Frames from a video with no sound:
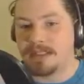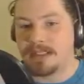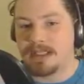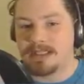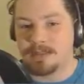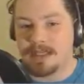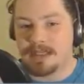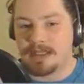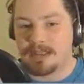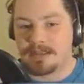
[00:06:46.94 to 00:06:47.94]
Let's be
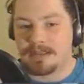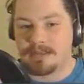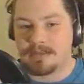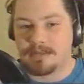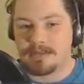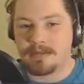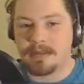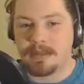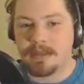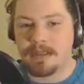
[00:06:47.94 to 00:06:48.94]
honest.
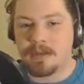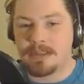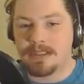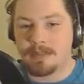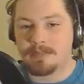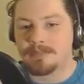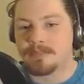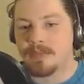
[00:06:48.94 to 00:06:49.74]
what's up?